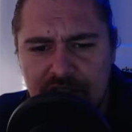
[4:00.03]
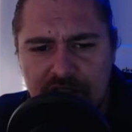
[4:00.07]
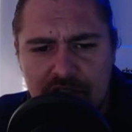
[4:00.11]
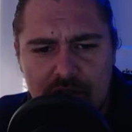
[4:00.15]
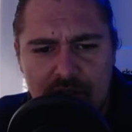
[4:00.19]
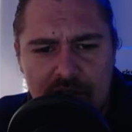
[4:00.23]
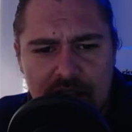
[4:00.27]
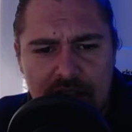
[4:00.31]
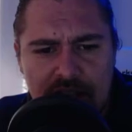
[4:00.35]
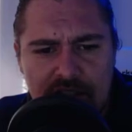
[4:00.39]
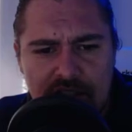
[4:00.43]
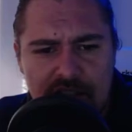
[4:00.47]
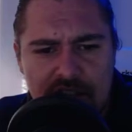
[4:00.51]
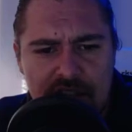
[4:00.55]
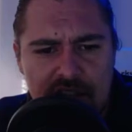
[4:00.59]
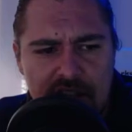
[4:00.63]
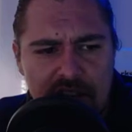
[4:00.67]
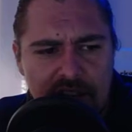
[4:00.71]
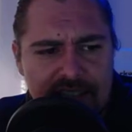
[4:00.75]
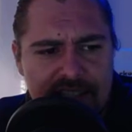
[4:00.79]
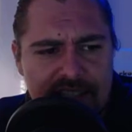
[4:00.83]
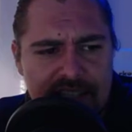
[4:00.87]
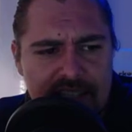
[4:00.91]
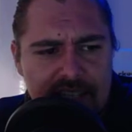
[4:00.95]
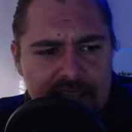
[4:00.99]

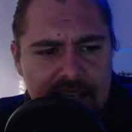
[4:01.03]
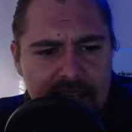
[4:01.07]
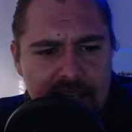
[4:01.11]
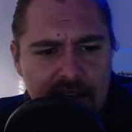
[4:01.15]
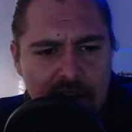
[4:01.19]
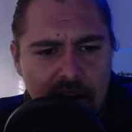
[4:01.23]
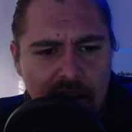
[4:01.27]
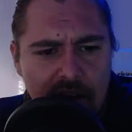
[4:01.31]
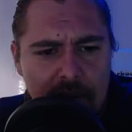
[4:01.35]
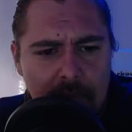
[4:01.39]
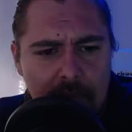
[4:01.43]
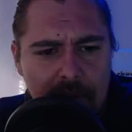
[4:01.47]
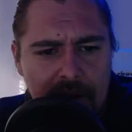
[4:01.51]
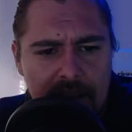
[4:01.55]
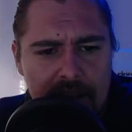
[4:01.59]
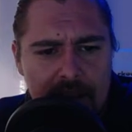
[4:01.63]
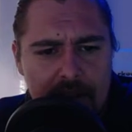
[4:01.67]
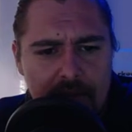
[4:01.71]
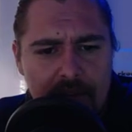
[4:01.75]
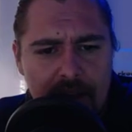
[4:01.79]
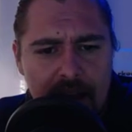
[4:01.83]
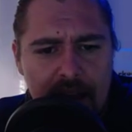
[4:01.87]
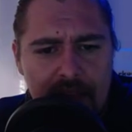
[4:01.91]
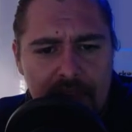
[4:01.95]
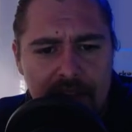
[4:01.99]
2019, I
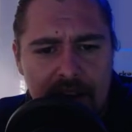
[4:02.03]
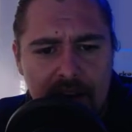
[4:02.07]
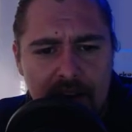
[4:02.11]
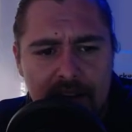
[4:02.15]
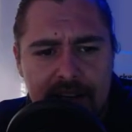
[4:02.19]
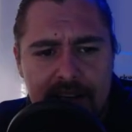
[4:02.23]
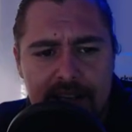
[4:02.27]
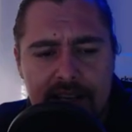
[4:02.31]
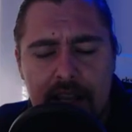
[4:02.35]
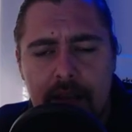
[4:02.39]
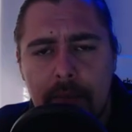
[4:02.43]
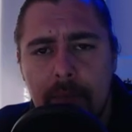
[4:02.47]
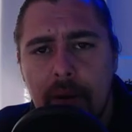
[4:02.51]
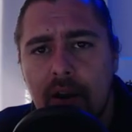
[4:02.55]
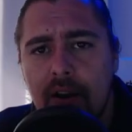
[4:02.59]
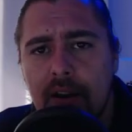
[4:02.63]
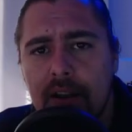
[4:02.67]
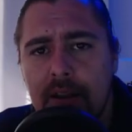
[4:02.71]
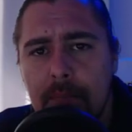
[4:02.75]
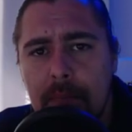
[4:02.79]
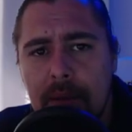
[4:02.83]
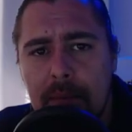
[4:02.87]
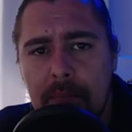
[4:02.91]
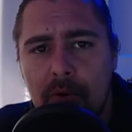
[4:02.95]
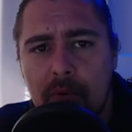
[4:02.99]
believe. And the idea
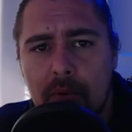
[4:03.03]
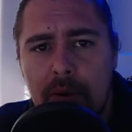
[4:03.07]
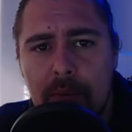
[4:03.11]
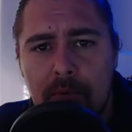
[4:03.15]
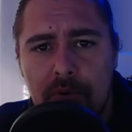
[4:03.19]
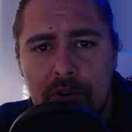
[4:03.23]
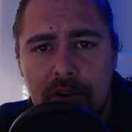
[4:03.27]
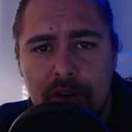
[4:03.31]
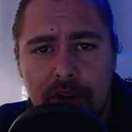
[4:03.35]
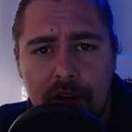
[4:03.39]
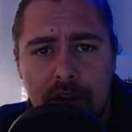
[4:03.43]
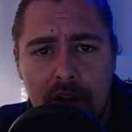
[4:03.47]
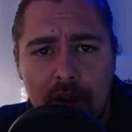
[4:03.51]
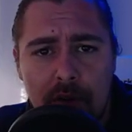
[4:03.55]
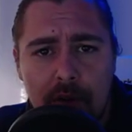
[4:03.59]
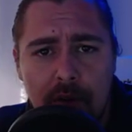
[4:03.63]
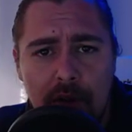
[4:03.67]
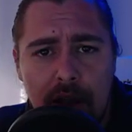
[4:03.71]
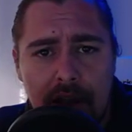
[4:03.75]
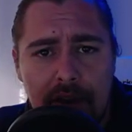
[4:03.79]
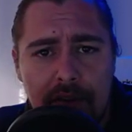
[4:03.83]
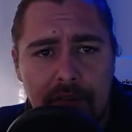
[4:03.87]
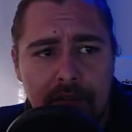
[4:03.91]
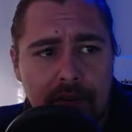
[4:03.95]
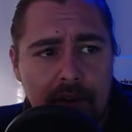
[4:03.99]
behind Mimblewimble, you can go
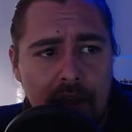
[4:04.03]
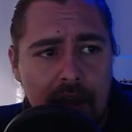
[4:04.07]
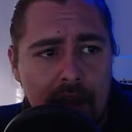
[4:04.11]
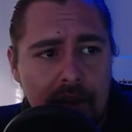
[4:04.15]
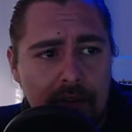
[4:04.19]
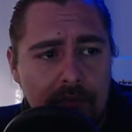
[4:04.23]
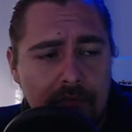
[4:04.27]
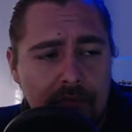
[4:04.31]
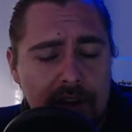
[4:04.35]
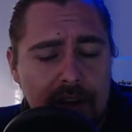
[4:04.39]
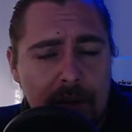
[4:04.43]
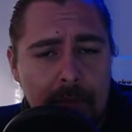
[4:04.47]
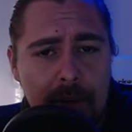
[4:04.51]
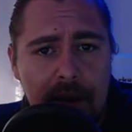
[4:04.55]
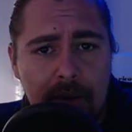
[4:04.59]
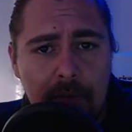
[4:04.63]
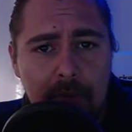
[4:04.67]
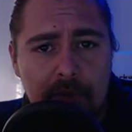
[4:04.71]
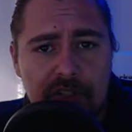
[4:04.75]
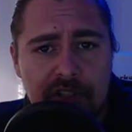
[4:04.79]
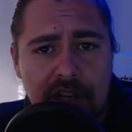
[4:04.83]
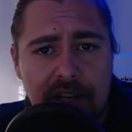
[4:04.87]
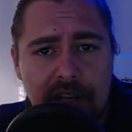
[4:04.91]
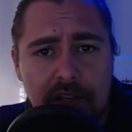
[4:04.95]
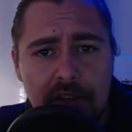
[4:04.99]
ahead and read about it.
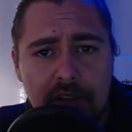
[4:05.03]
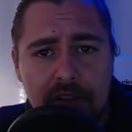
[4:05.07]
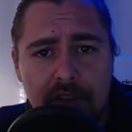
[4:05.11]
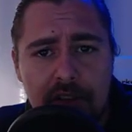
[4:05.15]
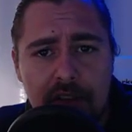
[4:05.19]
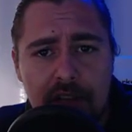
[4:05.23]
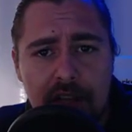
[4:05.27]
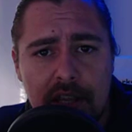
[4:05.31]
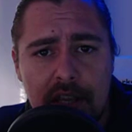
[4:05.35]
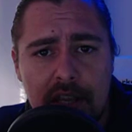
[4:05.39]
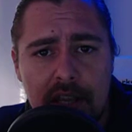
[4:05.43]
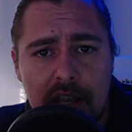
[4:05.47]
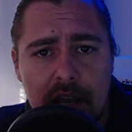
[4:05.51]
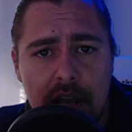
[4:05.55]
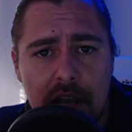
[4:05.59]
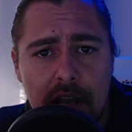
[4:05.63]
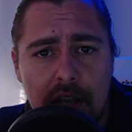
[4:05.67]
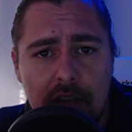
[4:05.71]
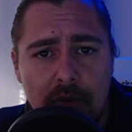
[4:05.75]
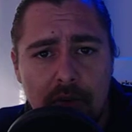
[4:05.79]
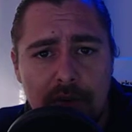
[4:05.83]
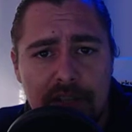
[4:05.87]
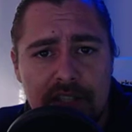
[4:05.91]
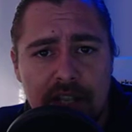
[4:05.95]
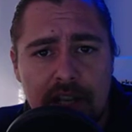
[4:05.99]
We'll take a look at the
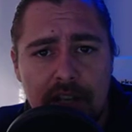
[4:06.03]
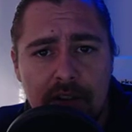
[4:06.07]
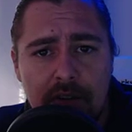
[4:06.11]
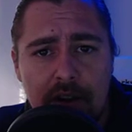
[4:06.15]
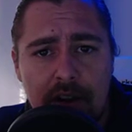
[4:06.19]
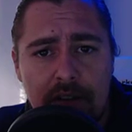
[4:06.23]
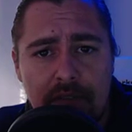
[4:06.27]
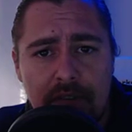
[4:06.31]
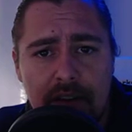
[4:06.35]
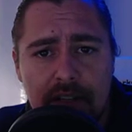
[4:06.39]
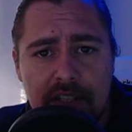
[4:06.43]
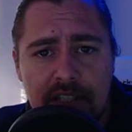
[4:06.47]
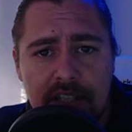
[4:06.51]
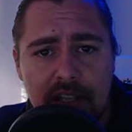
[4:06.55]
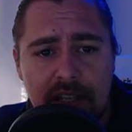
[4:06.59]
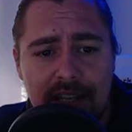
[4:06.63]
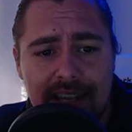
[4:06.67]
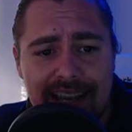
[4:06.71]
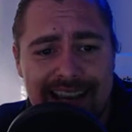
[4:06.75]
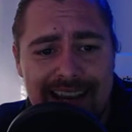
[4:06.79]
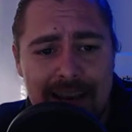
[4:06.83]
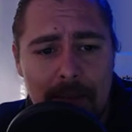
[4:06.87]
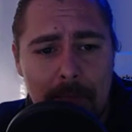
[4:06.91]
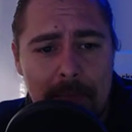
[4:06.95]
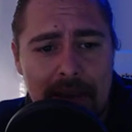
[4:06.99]
Cointelegraph article
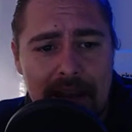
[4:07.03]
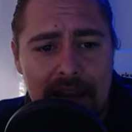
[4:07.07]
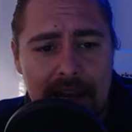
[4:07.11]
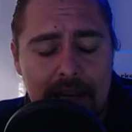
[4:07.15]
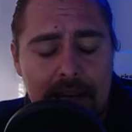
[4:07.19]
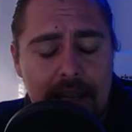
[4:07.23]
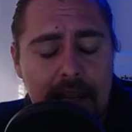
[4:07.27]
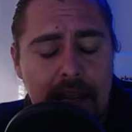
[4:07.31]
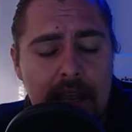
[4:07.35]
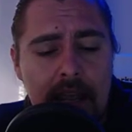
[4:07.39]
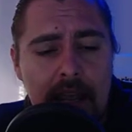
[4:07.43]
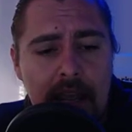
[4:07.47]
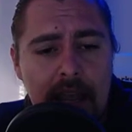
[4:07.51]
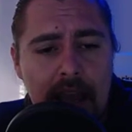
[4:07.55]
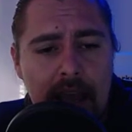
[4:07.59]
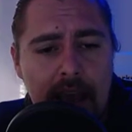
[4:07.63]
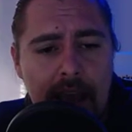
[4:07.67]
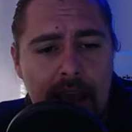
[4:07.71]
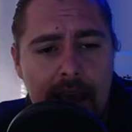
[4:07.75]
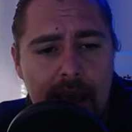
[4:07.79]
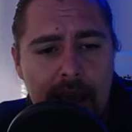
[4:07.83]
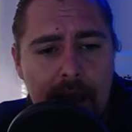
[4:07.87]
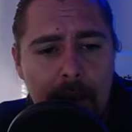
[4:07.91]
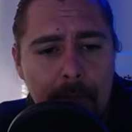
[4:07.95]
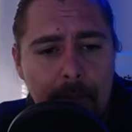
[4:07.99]
in a minute.
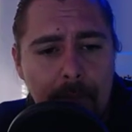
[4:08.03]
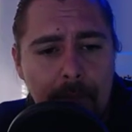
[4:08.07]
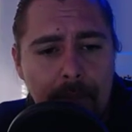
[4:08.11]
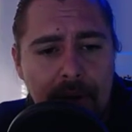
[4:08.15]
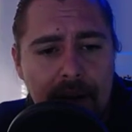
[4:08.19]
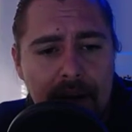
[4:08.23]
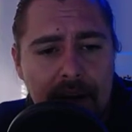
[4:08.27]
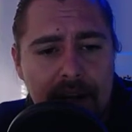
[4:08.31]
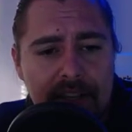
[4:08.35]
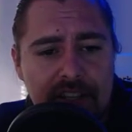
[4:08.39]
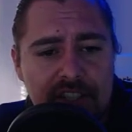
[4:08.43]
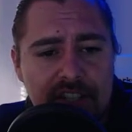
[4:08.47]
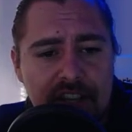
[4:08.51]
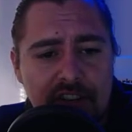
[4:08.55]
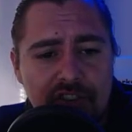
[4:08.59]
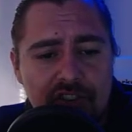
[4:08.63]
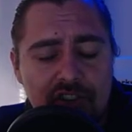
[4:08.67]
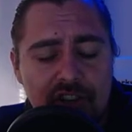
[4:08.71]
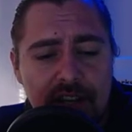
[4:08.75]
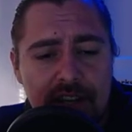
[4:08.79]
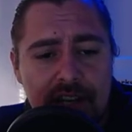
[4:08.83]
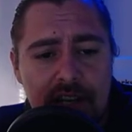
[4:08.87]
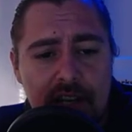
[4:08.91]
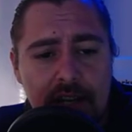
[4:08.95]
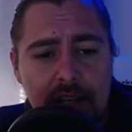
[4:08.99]
But
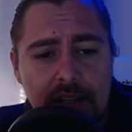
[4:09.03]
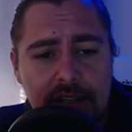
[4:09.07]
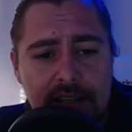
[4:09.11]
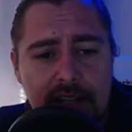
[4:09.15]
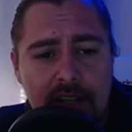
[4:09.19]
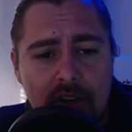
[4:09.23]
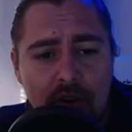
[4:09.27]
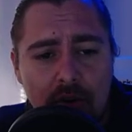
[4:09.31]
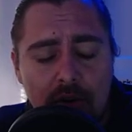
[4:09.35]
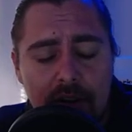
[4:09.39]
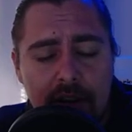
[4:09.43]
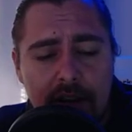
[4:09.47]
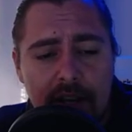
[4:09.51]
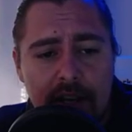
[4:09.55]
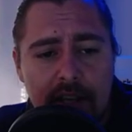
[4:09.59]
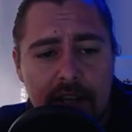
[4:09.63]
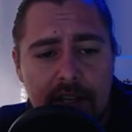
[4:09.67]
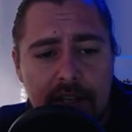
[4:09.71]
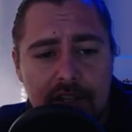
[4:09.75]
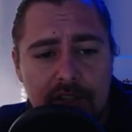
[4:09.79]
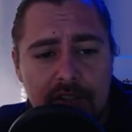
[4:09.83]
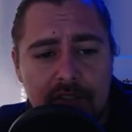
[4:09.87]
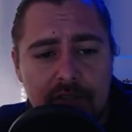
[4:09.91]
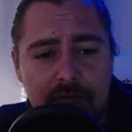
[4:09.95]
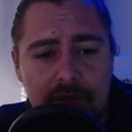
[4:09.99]
essentially, Litecoin
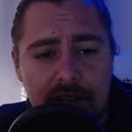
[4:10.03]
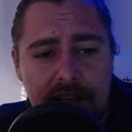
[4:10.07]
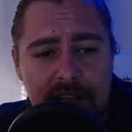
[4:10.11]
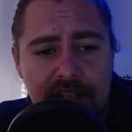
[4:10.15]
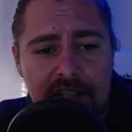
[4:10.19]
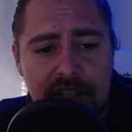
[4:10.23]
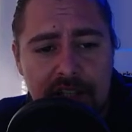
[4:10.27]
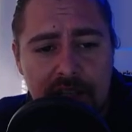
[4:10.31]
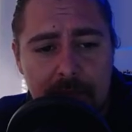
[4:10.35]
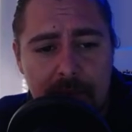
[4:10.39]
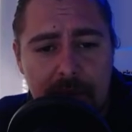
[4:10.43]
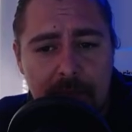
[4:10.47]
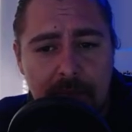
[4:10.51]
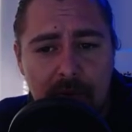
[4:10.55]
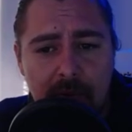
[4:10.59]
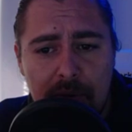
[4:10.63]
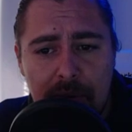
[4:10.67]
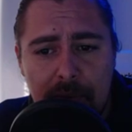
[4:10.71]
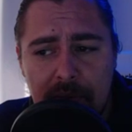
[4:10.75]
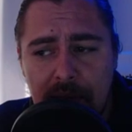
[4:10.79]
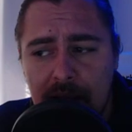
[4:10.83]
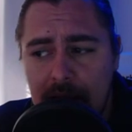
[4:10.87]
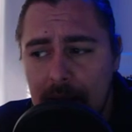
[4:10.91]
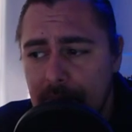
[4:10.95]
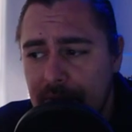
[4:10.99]
is releasing the
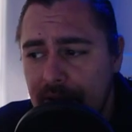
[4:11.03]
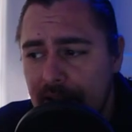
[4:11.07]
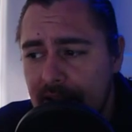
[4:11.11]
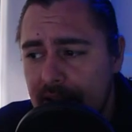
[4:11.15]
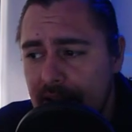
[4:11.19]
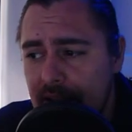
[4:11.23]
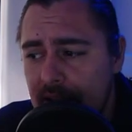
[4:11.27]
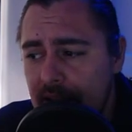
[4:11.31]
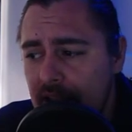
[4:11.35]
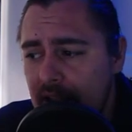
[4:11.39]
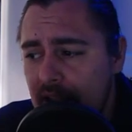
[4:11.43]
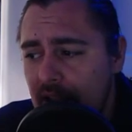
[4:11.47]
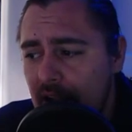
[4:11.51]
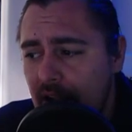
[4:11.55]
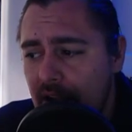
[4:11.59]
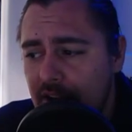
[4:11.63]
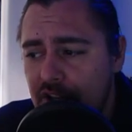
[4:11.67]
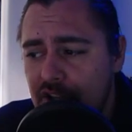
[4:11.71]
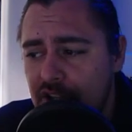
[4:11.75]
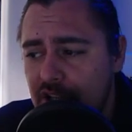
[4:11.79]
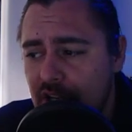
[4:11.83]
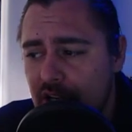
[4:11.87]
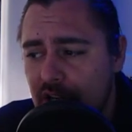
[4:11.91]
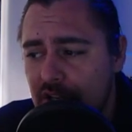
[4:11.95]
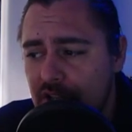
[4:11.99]
Mimblewimble update. I
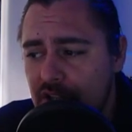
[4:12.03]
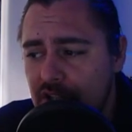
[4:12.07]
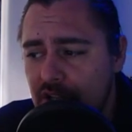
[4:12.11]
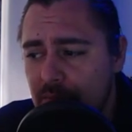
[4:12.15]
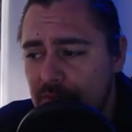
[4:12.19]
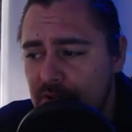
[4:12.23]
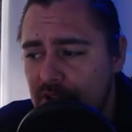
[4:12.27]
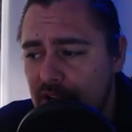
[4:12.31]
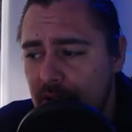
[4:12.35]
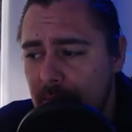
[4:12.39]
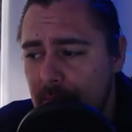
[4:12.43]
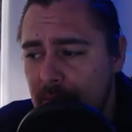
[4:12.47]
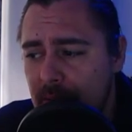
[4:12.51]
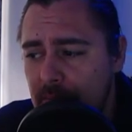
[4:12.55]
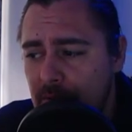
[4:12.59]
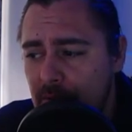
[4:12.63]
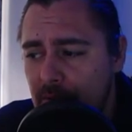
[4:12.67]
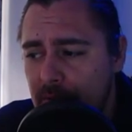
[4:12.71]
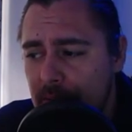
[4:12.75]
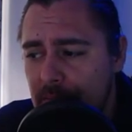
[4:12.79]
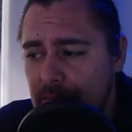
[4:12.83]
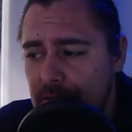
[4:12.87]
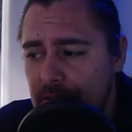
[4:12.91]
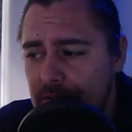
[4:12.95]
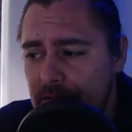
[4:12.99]
just can't stop saying
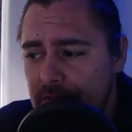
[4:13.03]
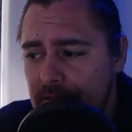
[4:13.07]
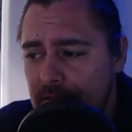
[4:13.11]
Mimblewimble.